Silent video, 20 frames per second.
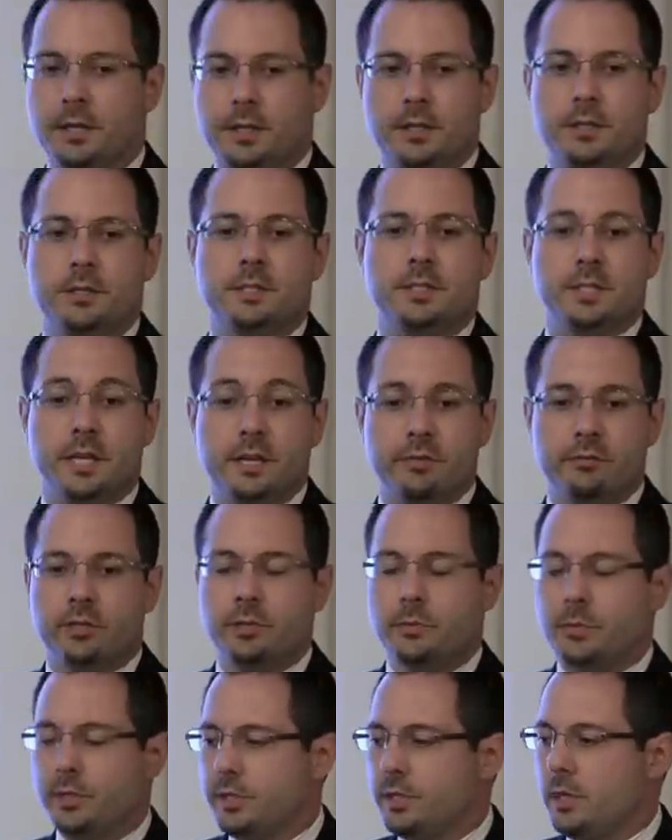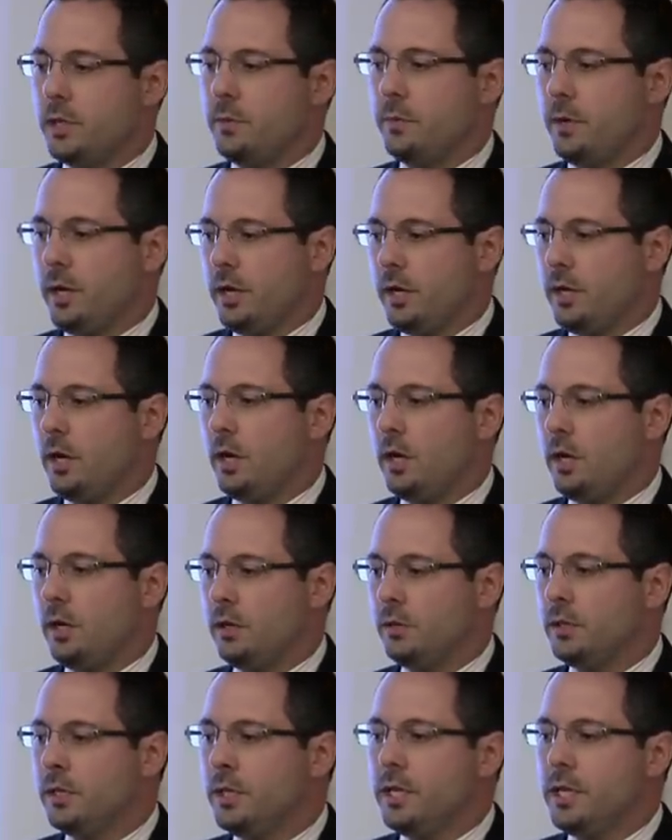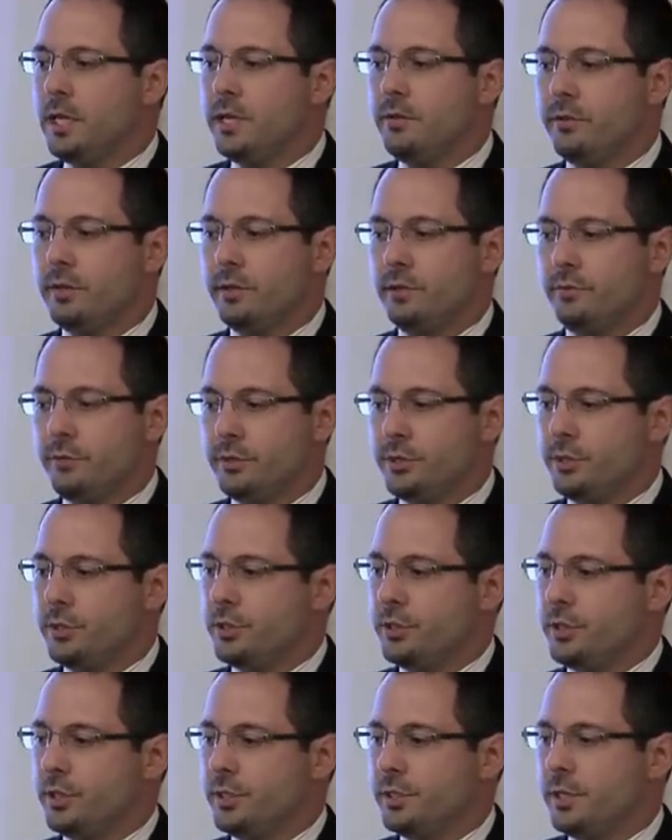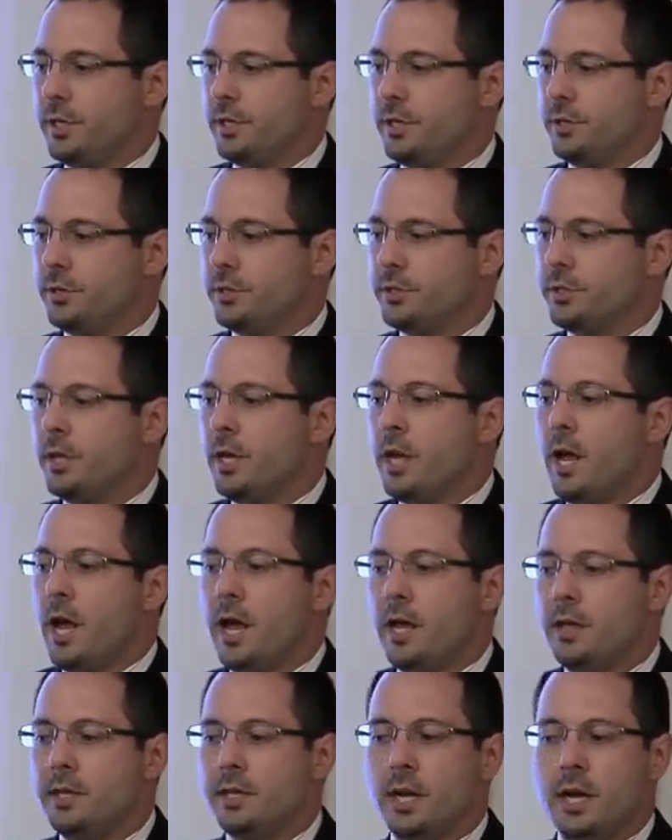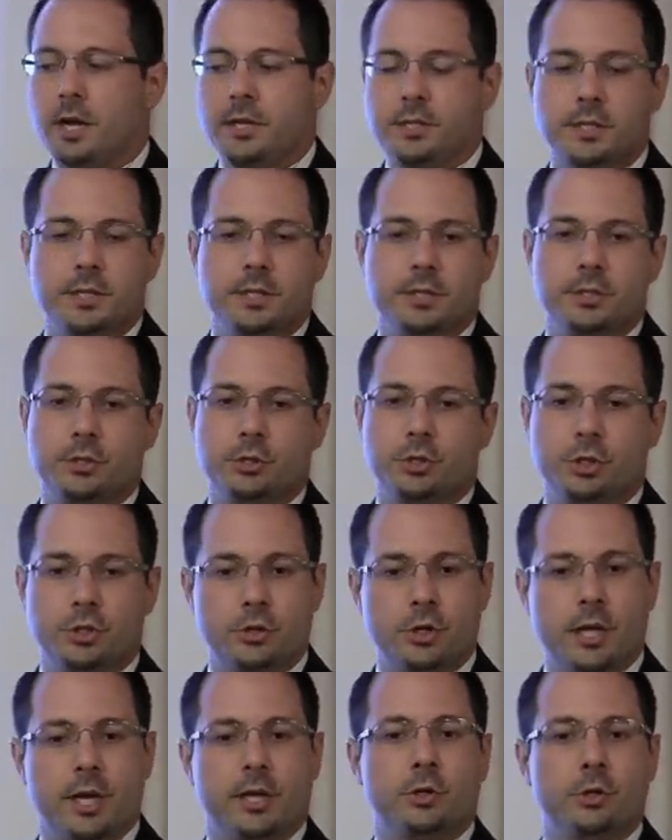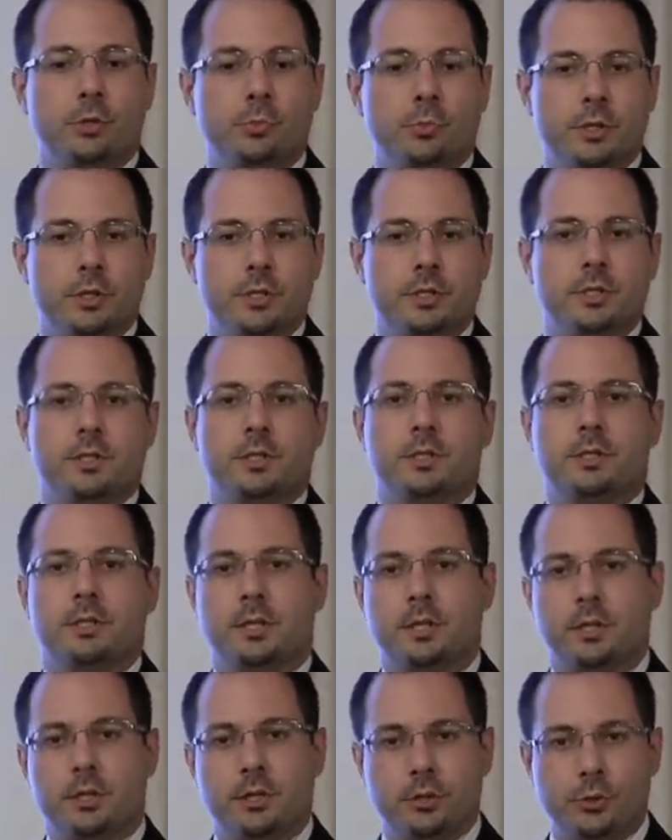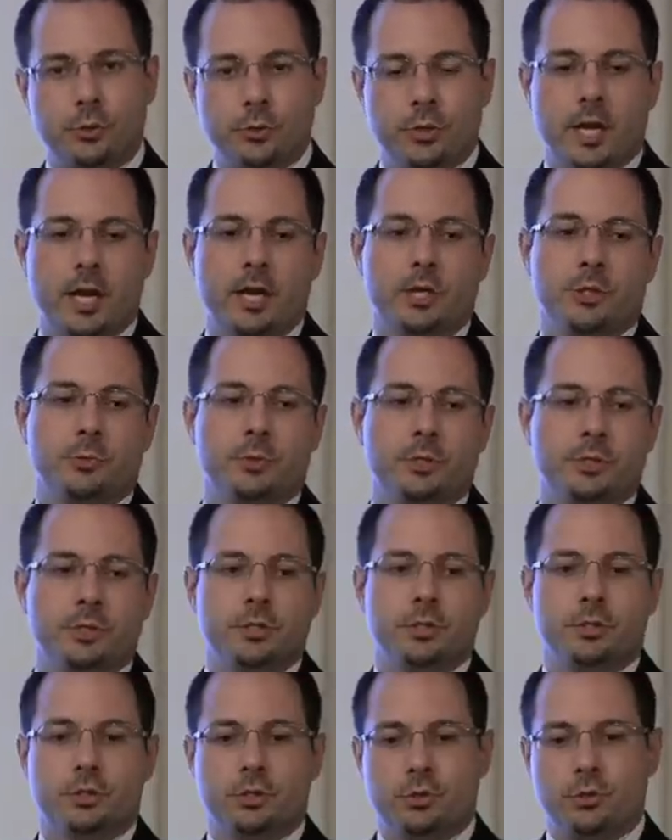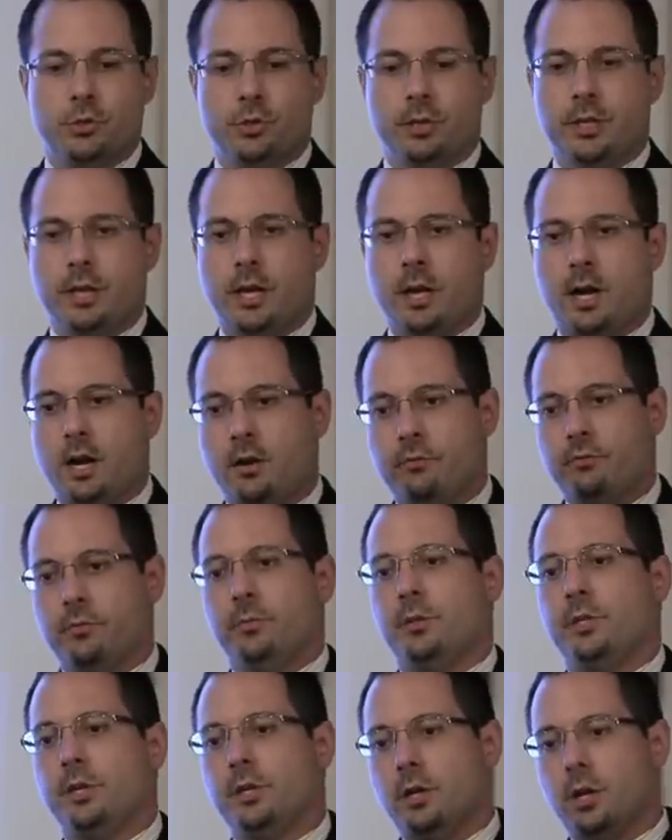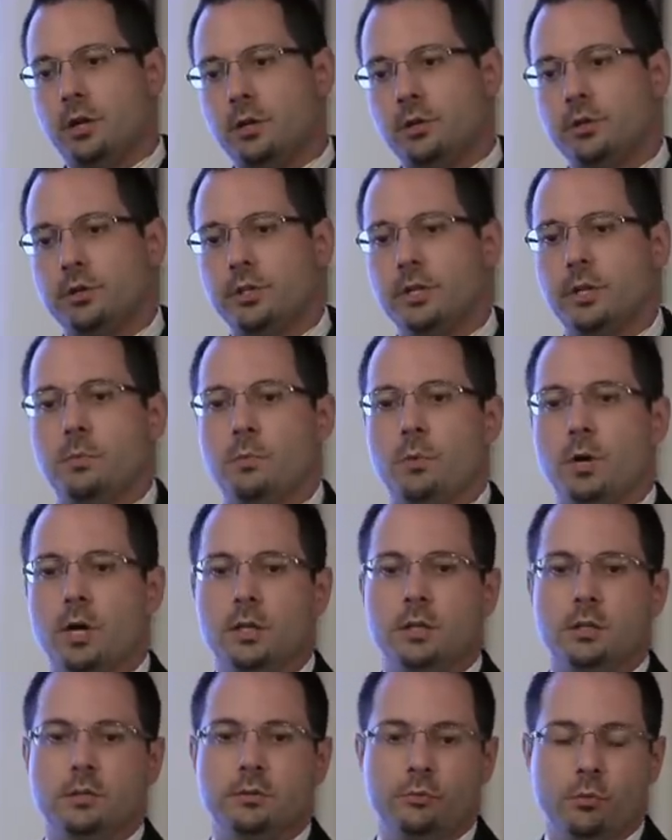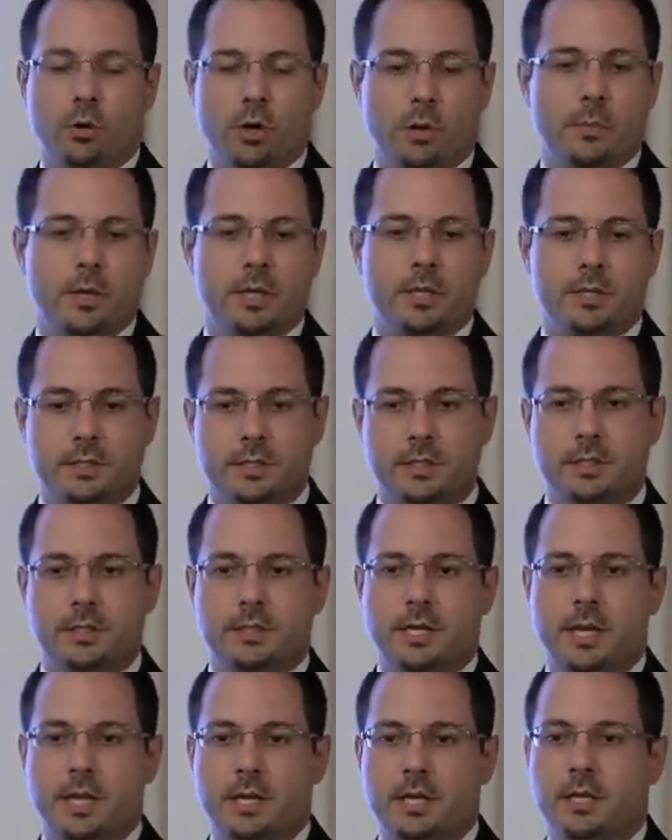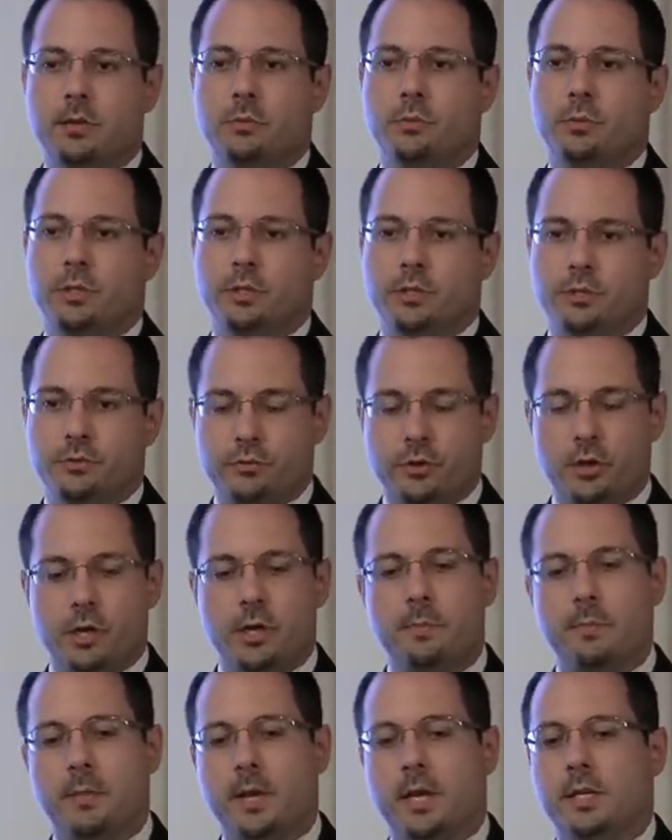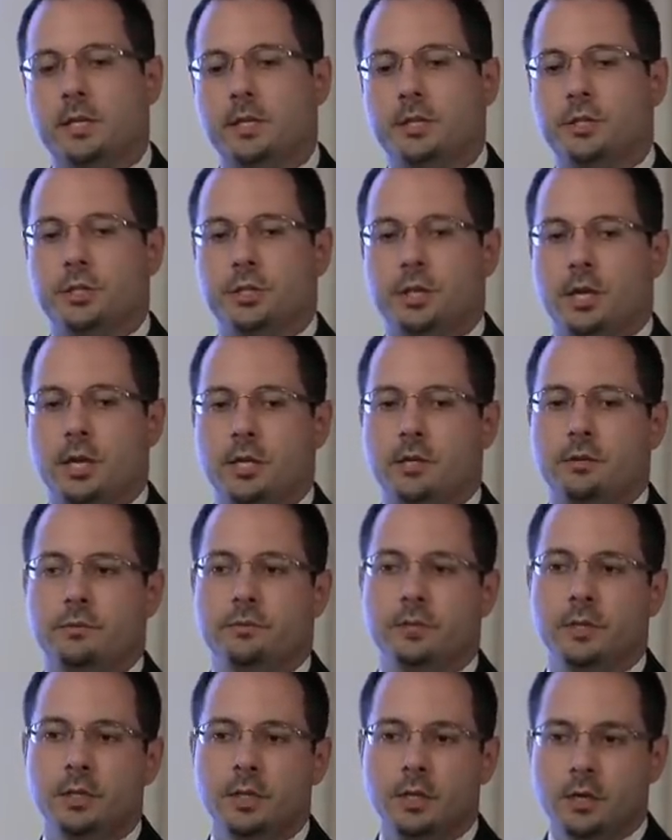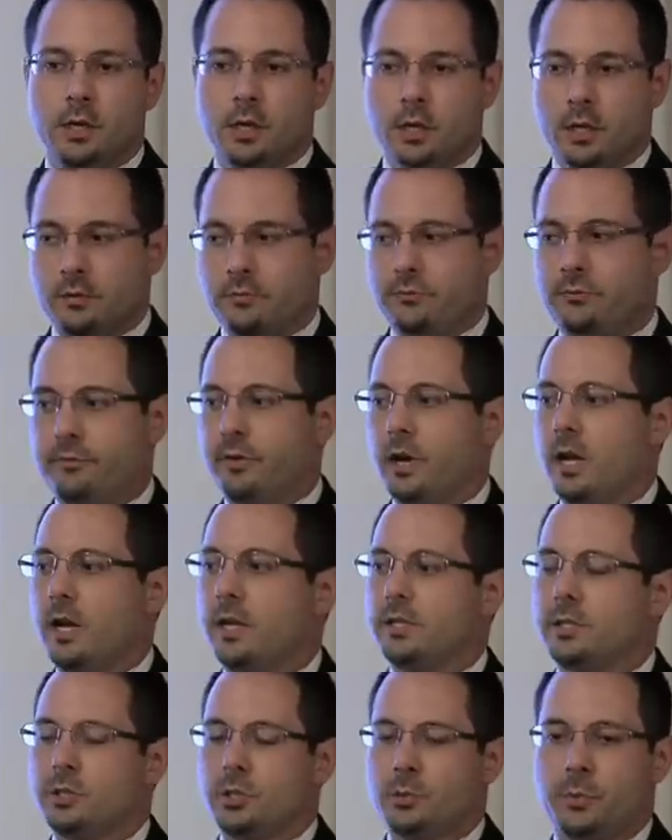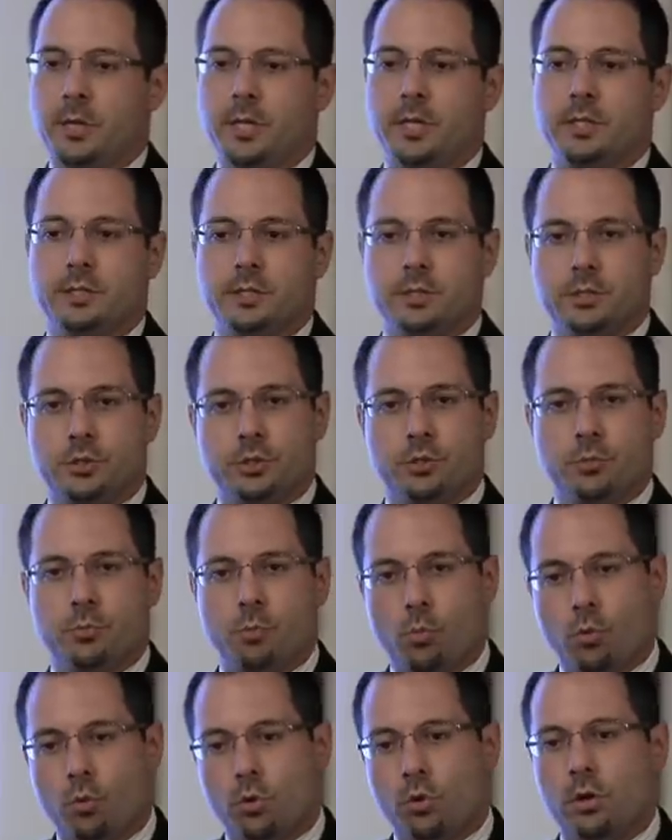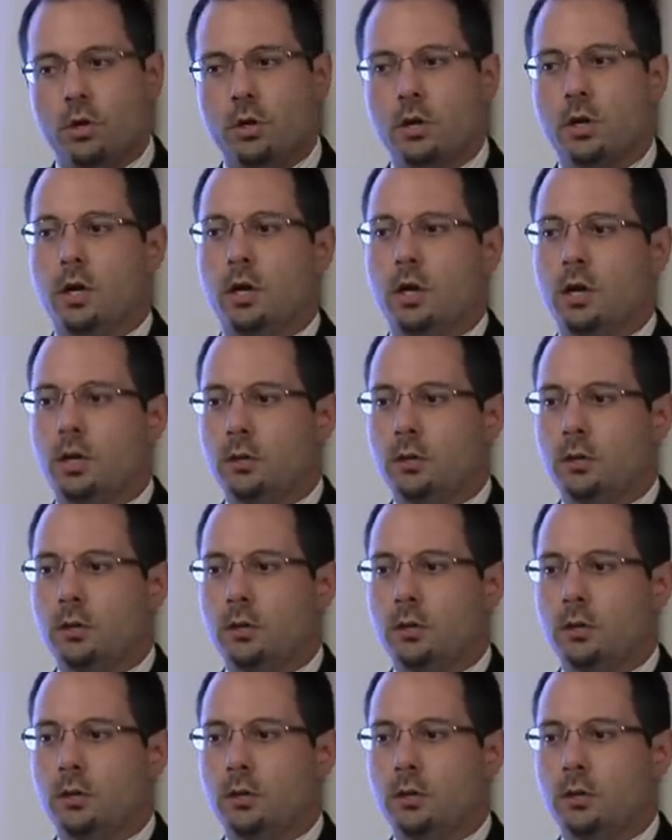It can safely be done by even physician extenders. And the idea is to attract new business and a new cash business to sort of get out from under the umbrella of where medicine is heading with this very managed kind of confined space into more